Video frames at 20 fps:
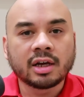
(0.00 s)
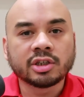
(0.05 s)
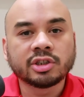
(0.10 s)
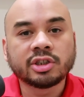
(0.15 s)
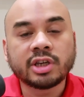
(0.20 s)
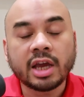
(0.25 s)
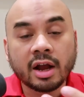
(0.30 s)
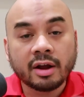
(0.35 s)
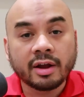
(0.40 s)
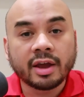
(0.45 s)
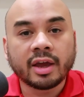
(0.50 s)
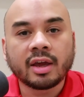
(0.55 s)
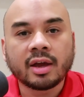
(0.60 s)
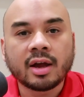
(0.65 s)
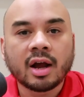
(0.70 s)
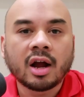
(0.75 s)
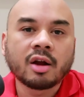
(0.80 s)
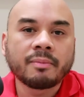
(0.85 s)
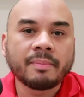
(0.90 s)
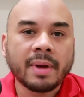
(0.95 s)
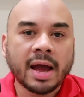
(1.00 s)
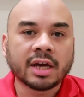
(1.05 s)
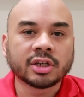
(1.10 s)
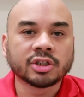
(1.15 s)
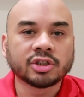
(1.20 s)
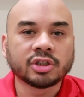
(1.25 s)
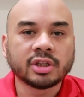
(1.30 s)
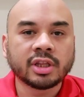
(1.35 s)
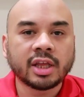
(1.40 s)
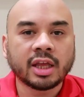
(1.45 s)
sharing our
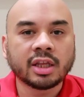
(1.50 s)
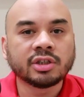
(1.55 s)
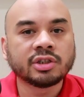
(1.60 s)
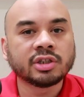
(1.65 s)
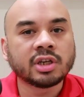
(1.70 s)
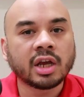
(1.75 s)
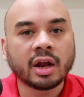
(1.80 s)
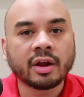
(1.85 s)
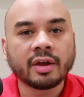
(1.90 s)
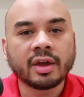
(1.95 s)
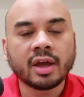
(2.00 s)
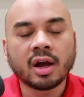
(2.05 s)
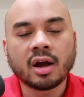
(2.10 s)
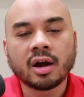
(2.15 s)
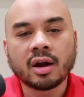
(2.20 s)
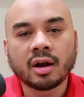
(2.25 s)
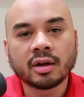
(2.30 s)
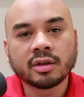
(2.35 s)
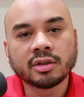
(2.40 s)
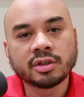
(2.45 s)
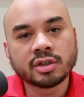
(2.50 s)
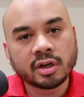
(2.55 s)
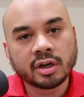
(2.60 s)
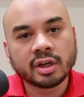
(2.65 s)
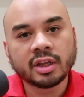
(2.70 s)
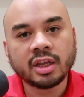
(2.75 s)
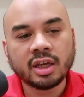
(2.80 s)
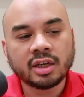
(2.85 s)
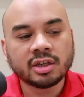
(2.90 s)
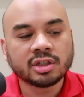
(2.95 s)
passion and sharing our
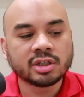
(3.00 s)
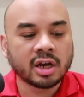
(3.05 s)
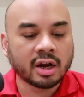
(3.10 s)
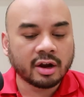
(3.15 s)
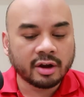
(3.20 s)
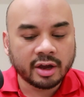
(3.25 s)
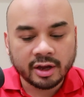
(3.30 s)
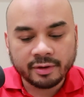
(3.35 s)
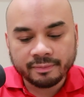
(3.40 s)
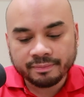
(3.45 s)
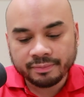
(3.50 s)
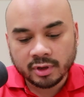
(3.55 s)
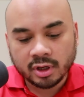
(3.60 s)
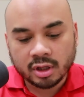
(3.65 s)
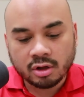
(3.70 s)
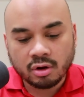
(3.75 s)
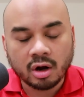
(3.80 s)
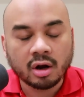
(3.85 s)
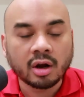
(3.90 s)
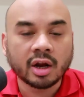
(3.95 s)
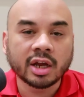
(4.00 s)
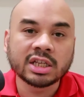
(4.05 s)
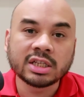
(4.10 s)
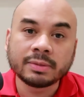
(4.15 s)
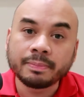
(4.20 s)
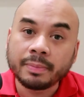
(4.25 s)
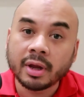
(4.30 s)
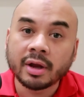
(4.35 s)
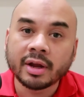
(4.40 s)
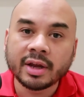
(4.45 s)
journey, sharing, you know, our
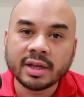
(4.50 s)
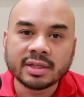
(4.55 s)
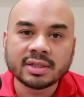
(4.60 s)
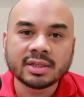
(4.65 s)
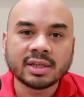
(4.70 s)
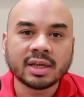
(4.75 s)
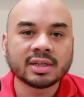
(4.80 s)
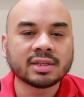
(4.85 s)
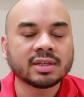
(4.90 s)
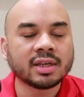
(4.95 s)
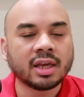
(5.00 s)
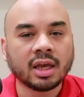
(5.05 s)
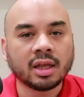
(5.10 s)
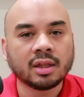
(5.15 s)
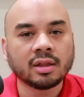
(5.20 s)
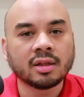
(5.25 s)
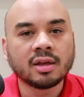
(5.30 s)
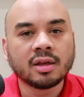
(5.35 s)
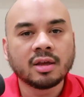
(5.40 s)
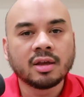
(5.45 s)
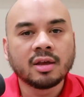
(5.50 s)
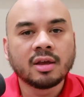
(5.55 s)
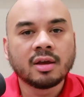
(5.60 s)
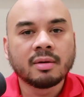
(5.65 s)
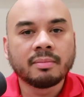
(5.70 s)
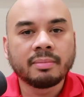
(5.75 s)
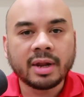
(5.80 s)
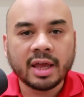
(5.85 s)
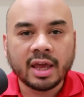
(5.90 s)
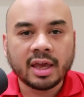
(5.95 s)
experiences in
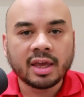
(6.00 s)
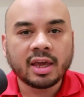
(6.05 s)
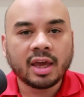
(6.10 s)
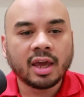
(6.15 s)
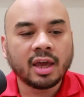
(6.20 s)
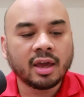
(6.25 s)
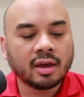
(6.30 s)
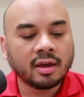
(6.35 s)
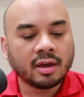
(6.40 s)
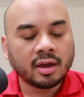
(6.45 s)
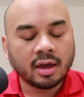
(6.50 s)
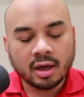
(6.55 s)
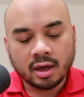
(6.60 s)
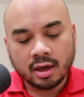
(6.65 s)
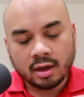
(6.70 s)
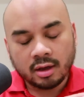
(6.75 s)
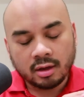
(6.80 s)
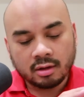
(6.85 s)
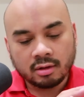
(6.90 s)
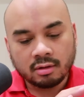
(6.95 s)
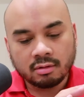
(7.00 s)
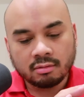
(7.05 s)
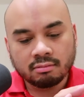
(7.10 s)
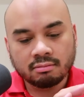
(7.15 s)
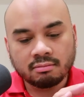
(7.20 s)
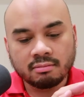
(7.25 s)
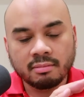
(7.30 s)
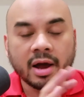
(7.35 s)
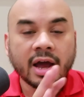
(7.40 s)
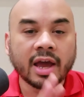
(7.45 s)
playing
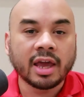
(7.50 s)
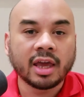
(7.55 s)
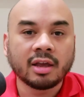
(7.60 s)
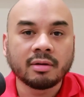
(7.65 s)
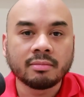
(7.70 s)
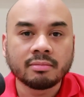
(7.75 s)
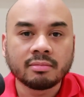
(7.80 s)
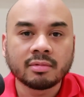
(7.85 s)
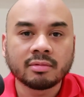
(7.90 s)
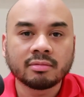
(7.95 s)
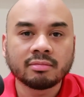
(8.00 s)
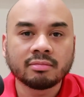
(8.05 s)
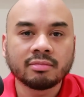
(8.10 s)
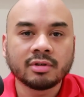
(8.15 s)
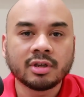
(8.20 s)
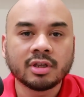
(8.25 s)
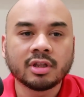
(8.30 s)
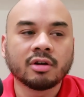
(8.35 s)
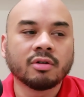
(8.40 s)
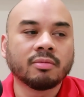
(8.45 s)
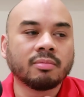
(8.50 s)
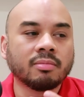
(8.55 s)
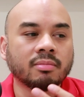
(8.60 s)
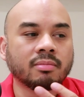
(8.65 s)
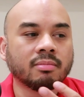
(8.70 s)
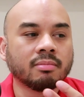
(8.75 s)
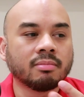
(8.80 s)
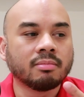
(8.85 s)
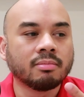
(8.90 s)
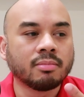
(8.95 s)
and buying, you know,
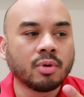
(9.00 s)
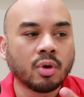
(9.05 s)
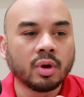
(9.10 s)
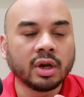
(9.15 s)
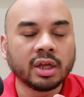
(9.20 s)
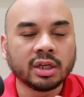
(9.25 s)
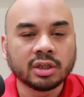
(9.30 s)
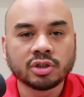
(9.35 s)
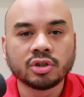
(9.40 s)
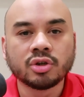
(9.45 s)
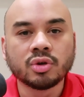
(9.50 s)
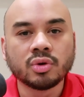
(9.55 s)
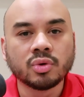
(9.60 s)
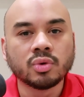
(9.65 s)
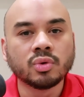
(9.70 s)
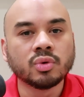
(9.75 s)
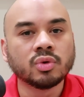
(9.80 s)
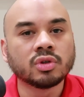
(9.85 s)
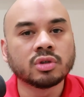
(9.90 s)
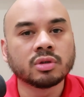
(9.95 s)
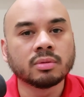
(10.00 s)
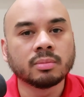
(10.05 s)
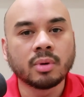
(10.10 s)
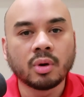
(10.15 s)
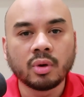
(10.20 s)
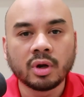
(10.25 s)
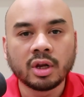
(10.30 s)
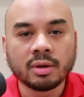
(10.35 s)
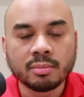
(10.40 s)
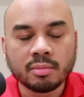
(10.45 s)
bowling shoes,
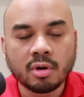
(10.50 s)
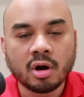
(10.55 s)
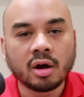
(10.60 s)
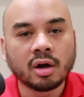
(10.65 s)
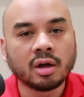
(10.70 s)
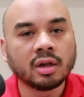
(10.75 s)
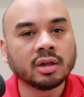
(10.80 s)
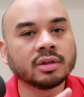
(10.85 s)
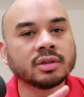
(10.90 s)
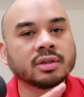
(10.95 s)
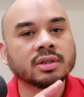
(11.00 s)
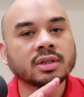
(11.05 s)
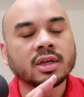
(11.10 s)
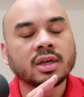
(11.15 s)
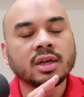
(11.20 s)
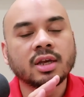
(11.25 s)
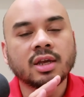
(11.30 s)
bowling balls,